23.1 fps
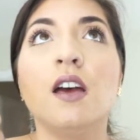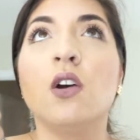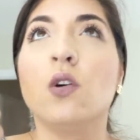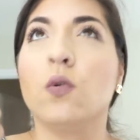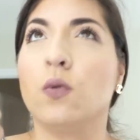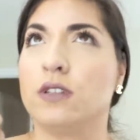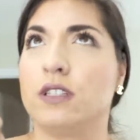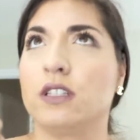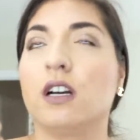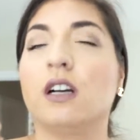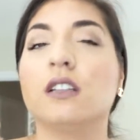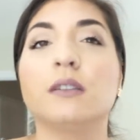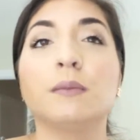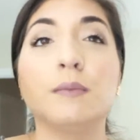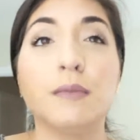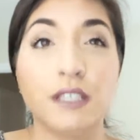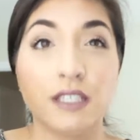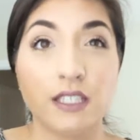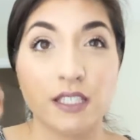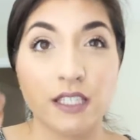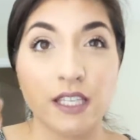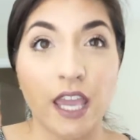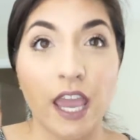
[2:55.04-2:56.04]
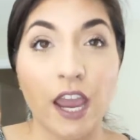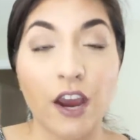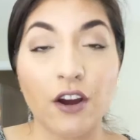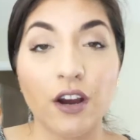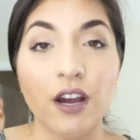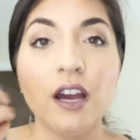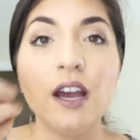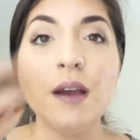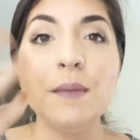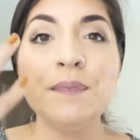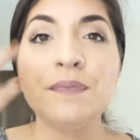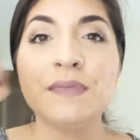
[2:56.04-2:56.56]
what's it called,
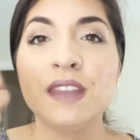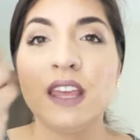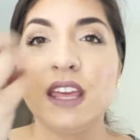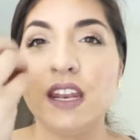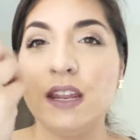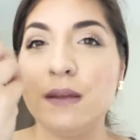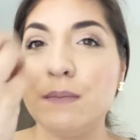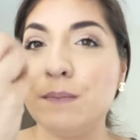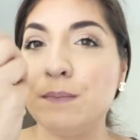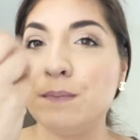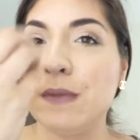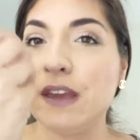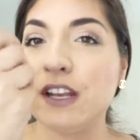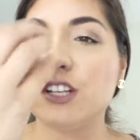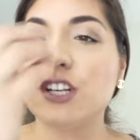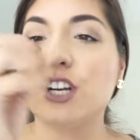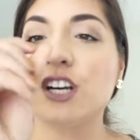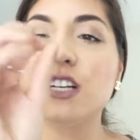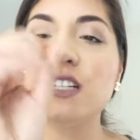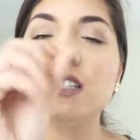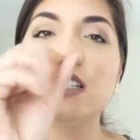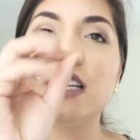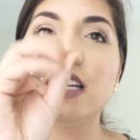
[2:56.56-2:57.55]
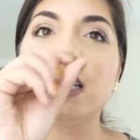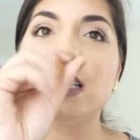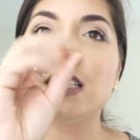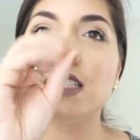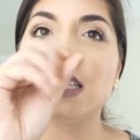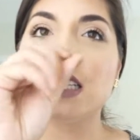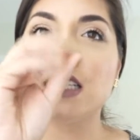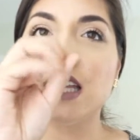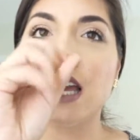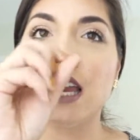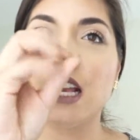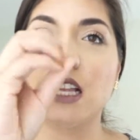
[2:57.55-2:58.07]
mascara, and it turns it
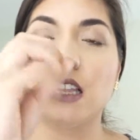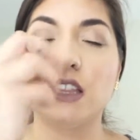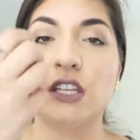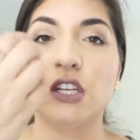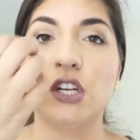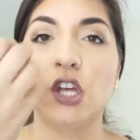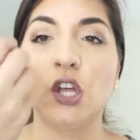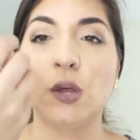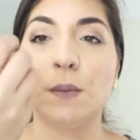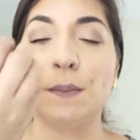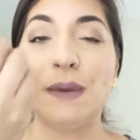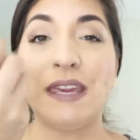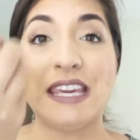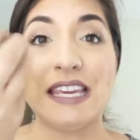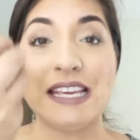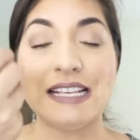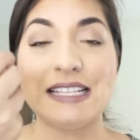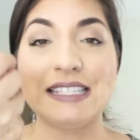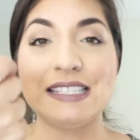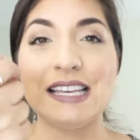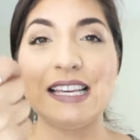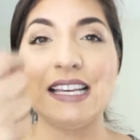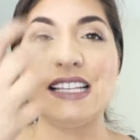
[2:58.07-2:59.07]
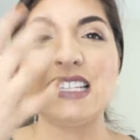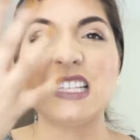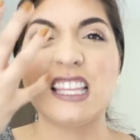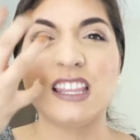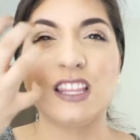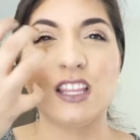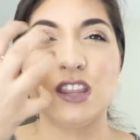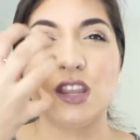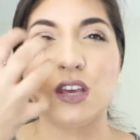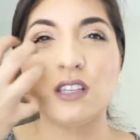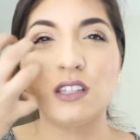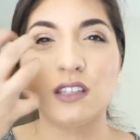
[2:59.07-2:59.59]
into like little pieces, and
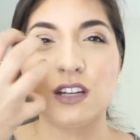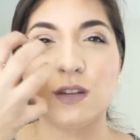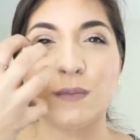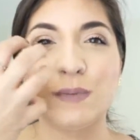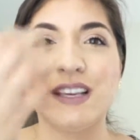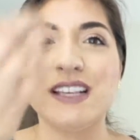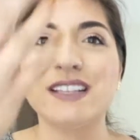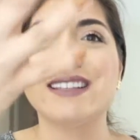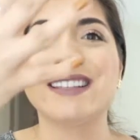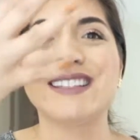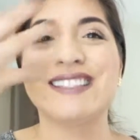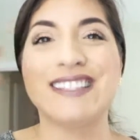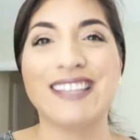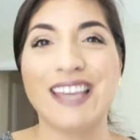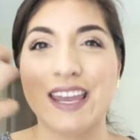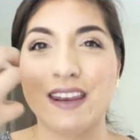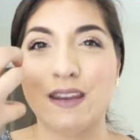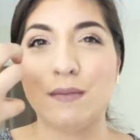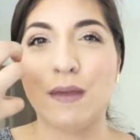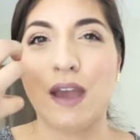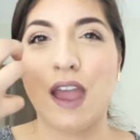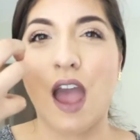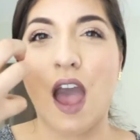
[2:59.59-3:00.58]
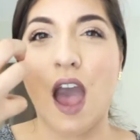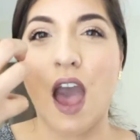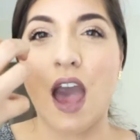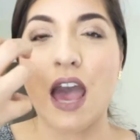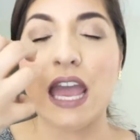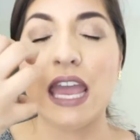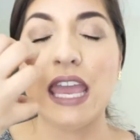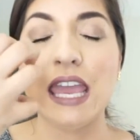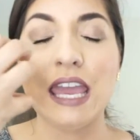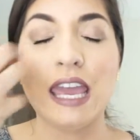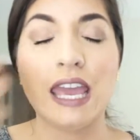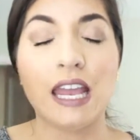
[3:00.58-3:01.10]
then those little pieces get in my
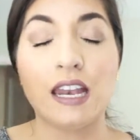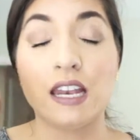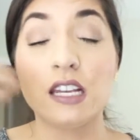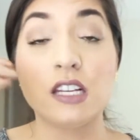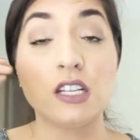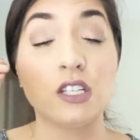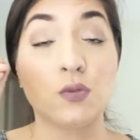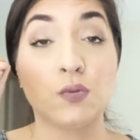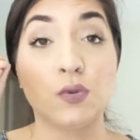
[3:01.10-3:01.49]
eye and it just